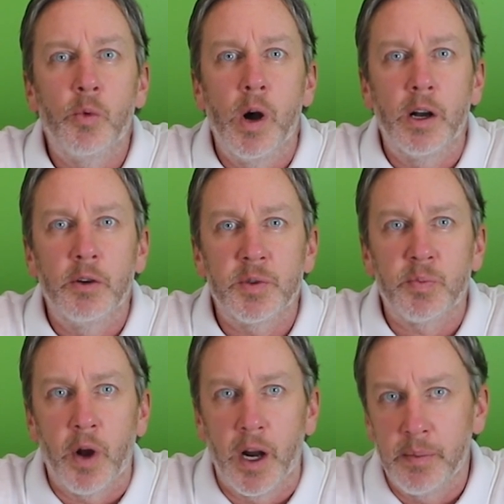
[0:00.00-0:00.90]
to WAGO's
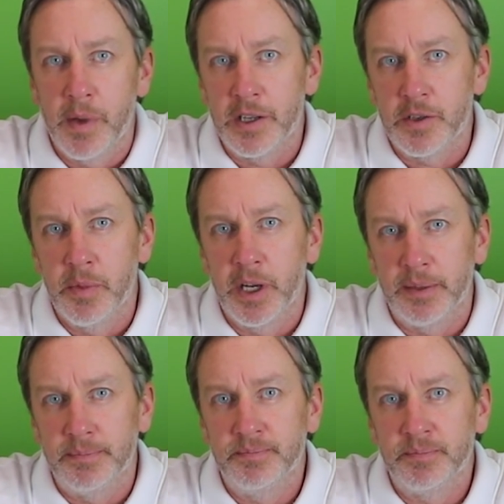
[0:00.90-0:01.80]
Product Manager Minute.
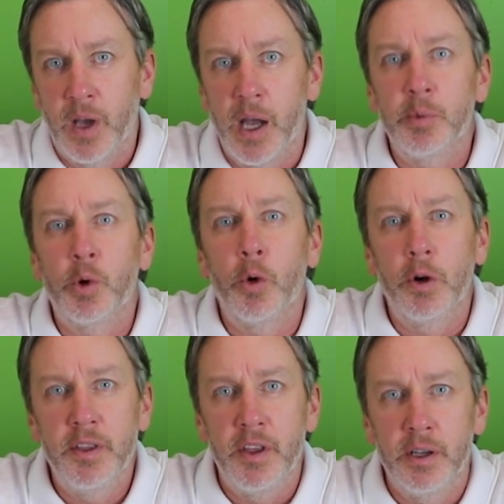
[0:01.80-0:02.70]
I'm
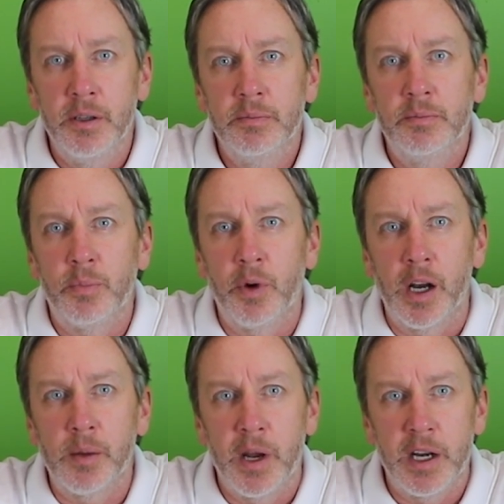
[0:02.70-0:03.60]
Cory Thiel,
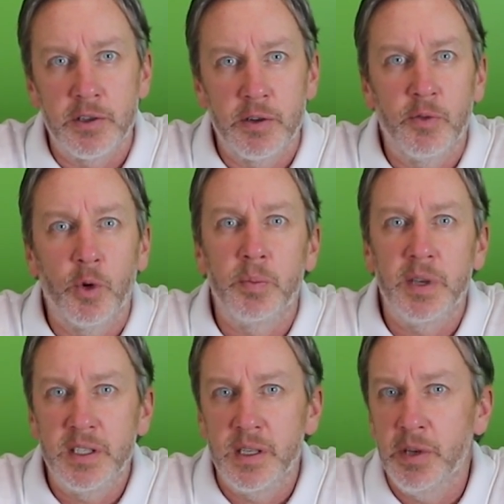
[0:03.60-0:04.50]
Product Manager for
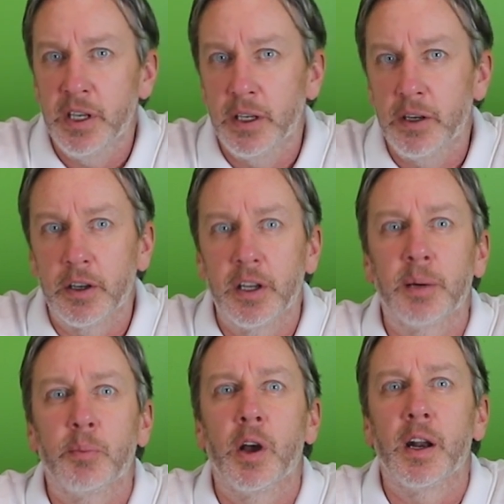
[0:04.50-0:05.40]
PCB
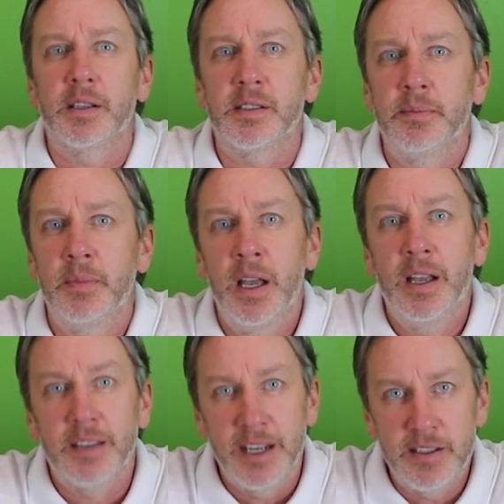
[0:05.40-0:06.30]
Interconnect Products.
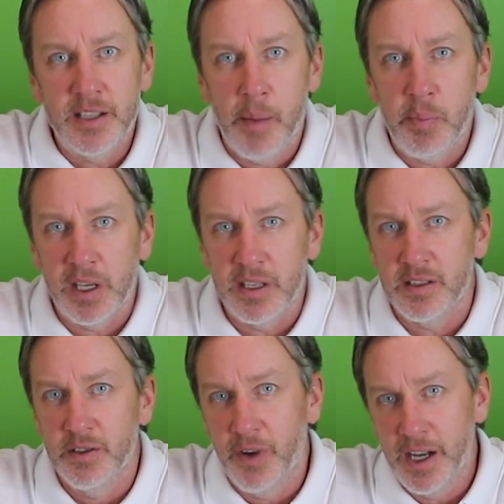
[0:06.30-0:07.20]
Today's topic is
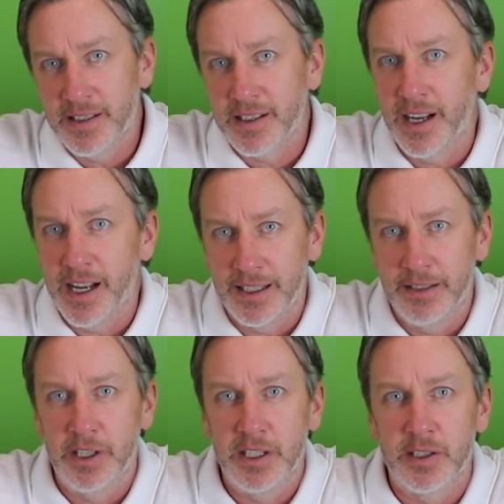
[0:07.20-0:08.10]
device
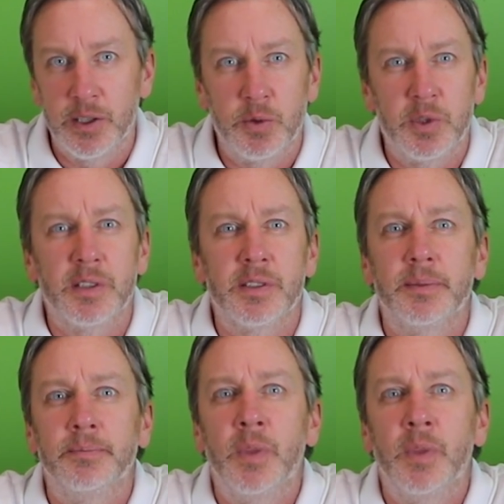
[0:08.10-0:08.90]
connectivity solutions.